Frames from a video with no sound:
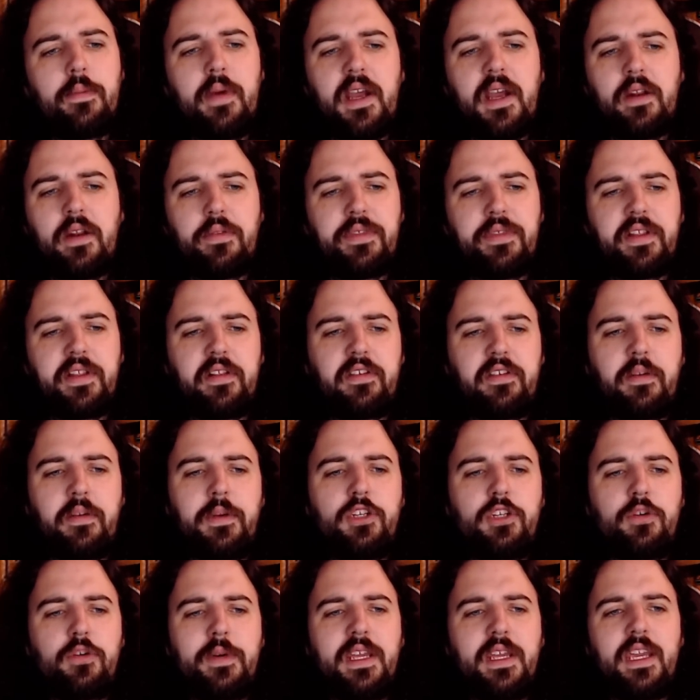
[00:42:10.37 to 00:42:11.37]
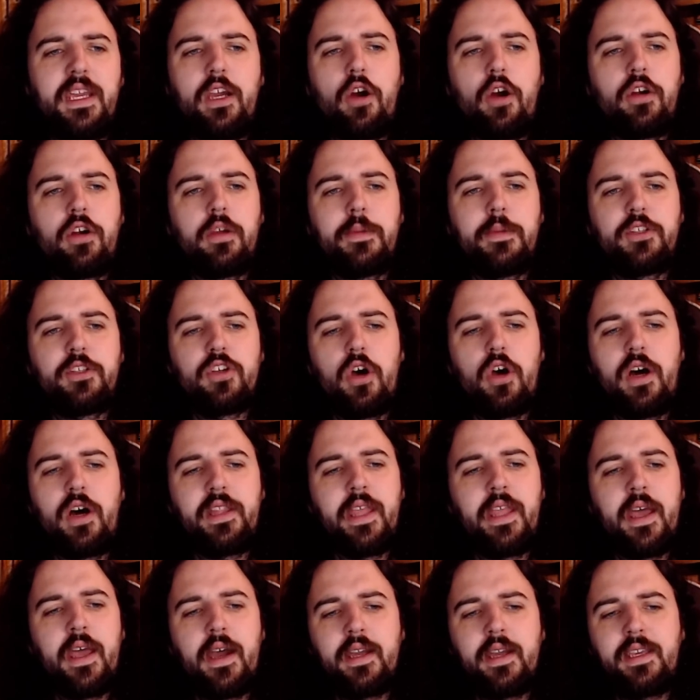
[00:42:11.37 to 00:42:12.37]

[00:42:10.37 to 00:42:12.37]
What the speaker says: I don't think there's going to be too many arguments on that.